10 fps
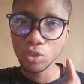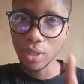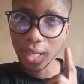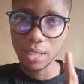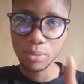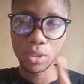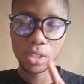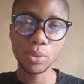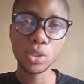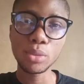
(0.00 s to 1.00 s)
as much as
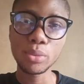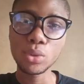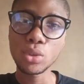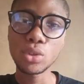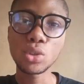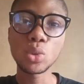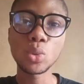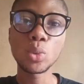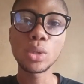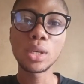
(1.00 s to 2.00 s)
possible not to
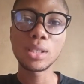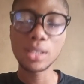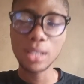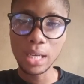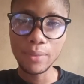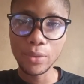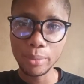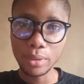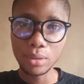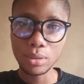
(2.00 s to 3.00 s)
starve your
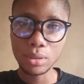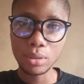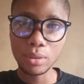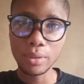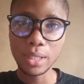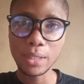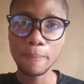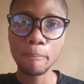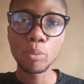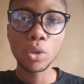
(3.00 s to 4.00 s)
birds. Alright,
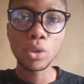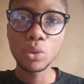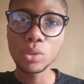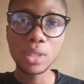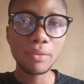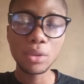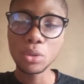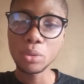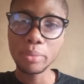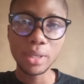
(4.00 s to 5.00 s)
you starving your
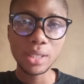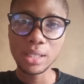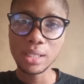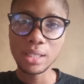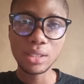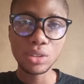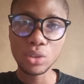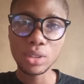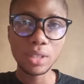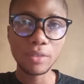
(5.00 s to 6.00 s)
birds is not
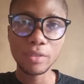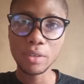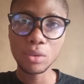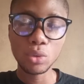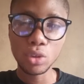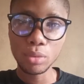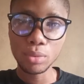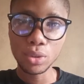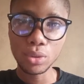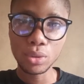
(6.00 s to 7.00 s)
a very good
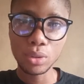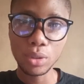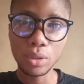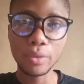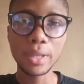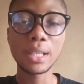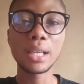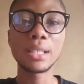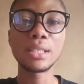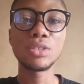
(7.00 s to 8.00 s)
option. Alright,
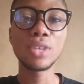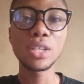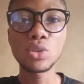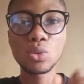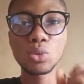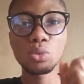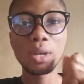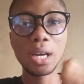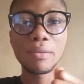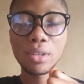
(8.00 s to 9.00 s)
and try to
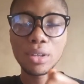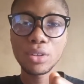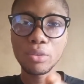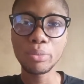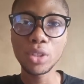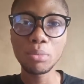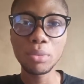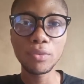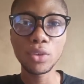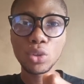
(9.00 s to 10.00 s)
have a lot of money
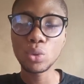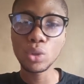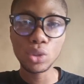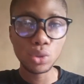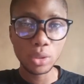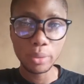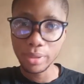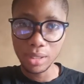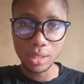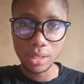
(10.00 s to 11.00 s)
before you go into the business.